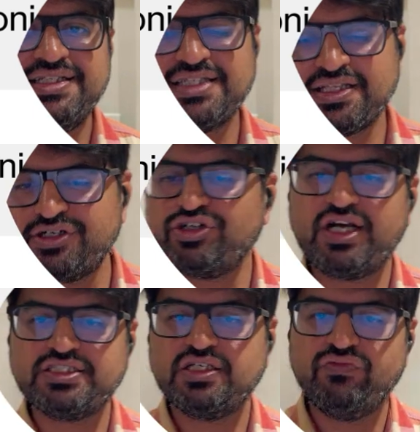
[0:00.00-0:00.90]
These are the
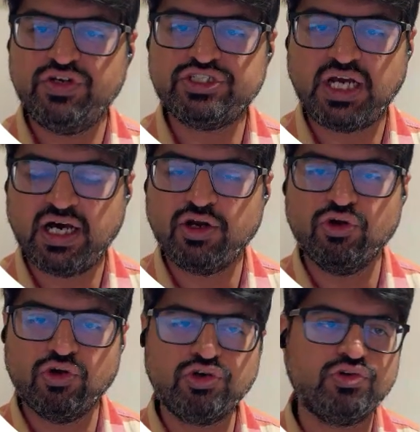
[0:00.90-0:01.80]
drugs which are
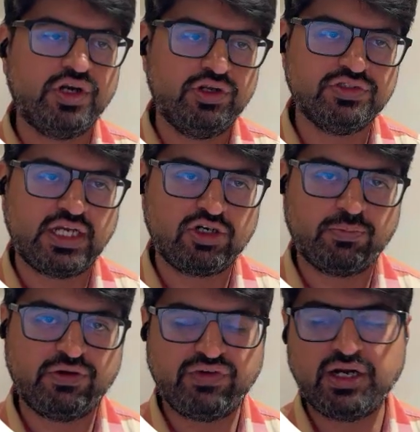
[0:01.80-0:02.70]
known to reduce
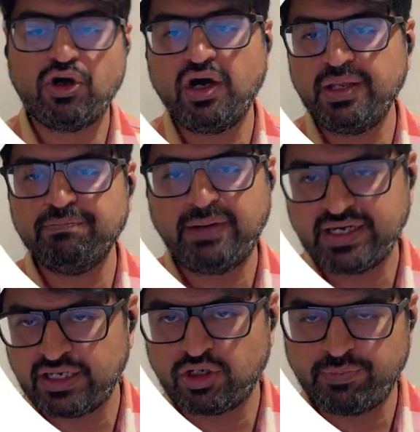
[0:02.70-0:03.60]
ectopic fat or
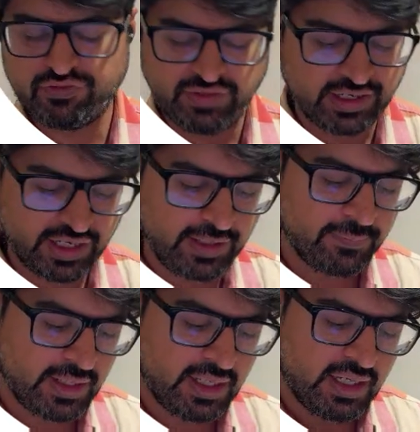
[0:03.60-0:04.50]
impact ectopic fat, right?